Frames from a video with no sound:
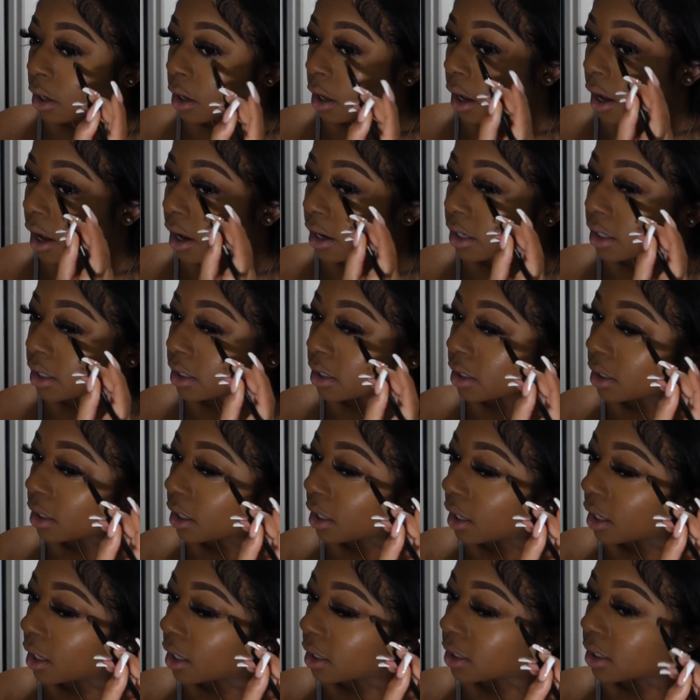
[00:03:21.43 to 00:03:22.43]

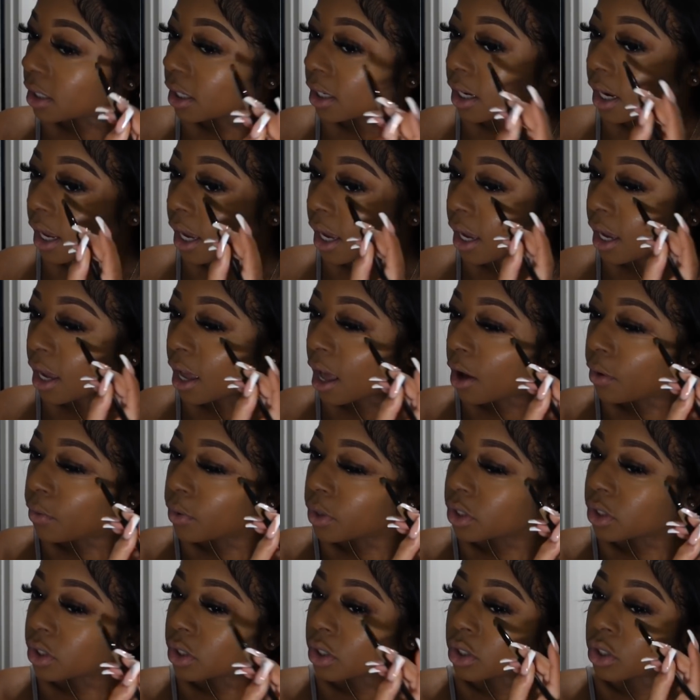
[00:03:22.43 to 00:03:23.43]
Honestly, today I
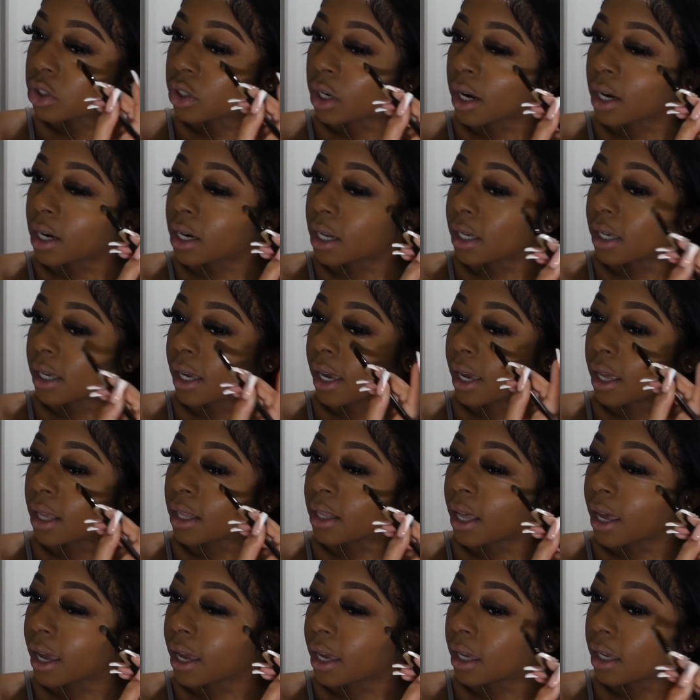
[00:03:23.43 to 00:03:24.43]
was just trying to get
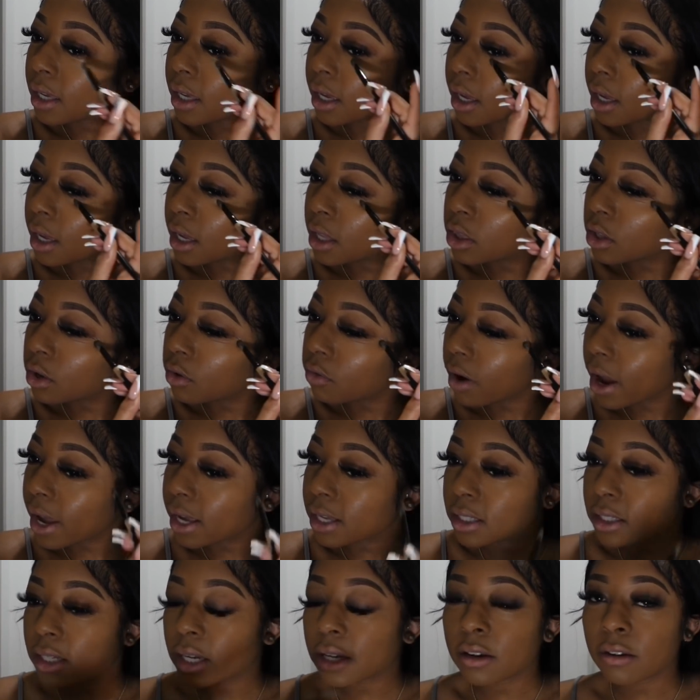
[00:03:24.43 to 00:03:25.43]
like in the right
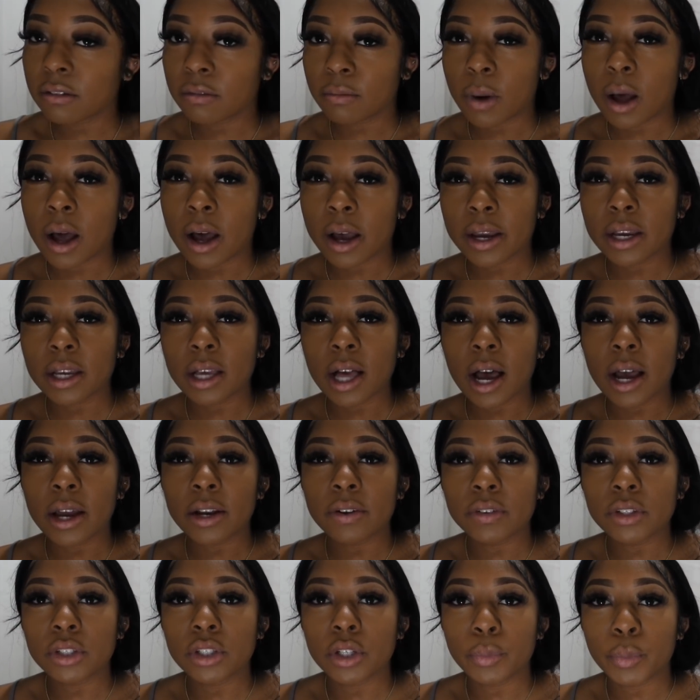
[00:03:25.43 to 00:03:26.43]
state of mind, kind
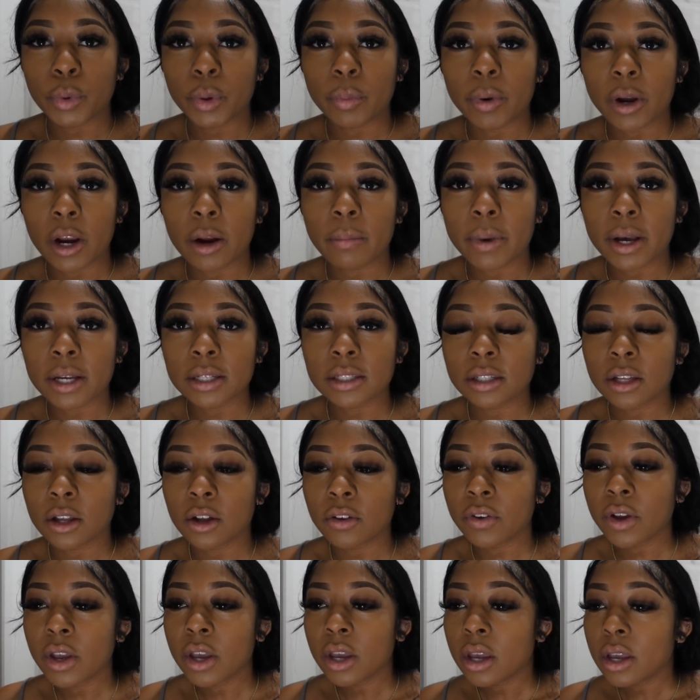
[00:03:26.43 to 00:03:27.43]
of to prepare
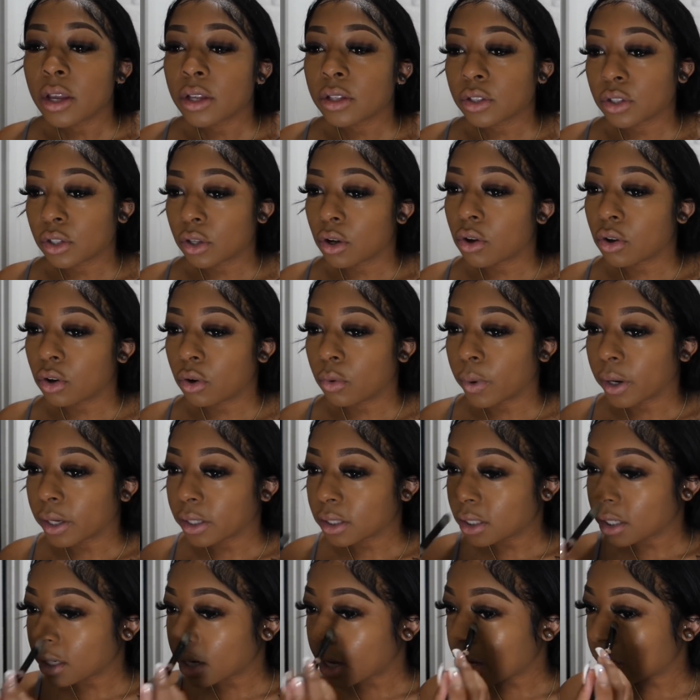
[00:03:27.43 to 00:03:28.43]
myself to go to work
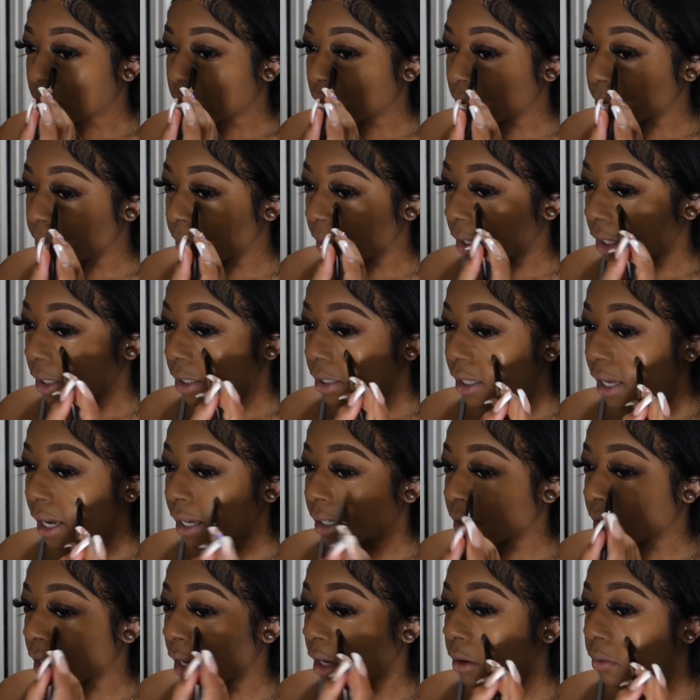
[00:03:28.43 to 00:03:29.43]
tonight, just because
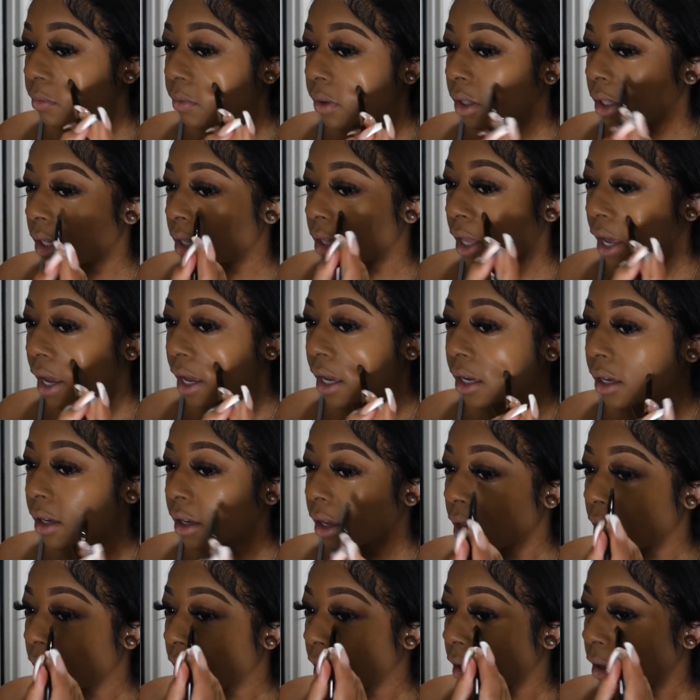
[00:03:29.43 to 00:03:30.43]
last night really like
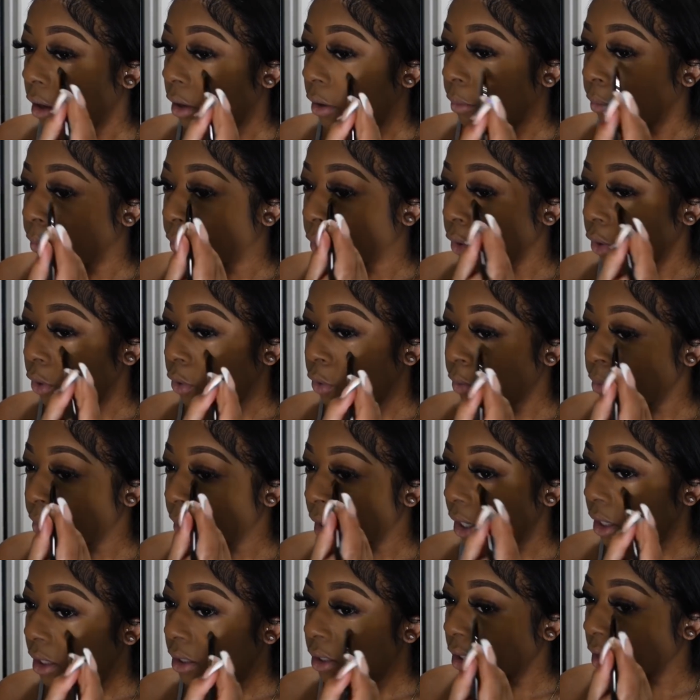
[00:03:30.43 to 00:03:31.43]
blew
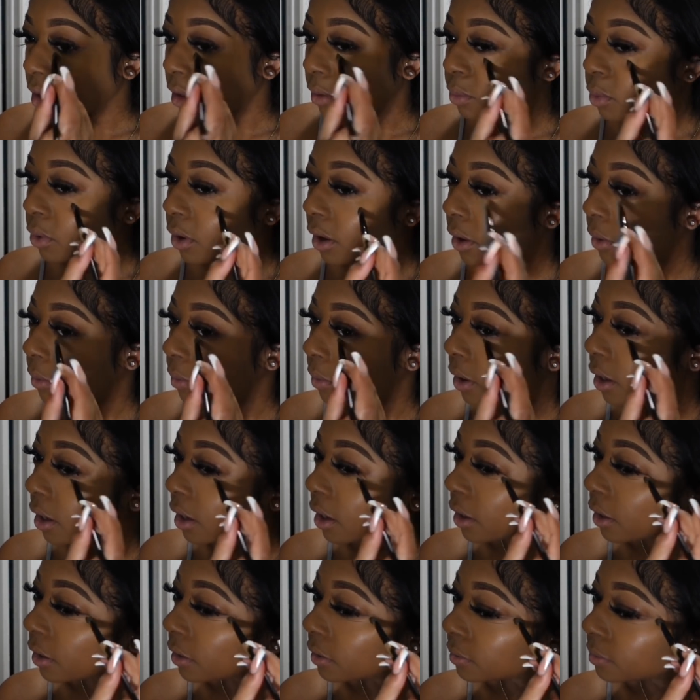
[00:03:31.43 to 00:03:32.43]
me to the point
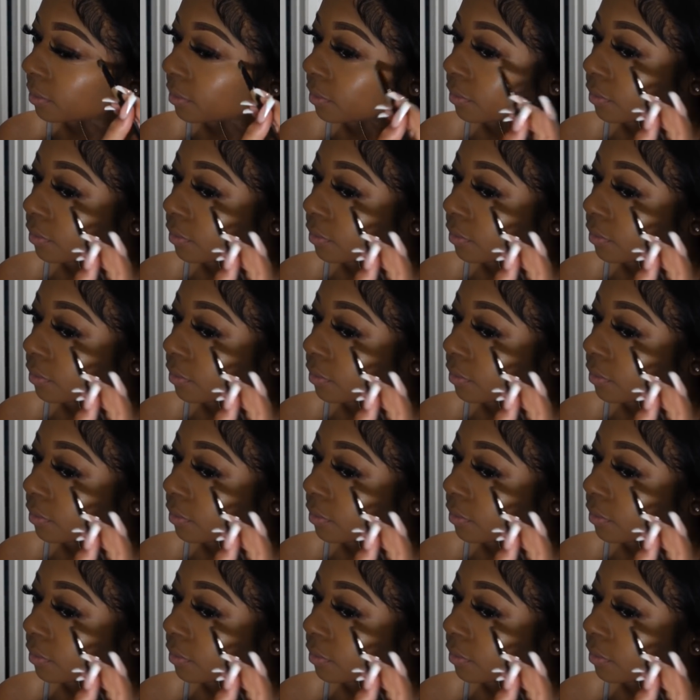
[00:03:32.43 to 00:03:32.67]
where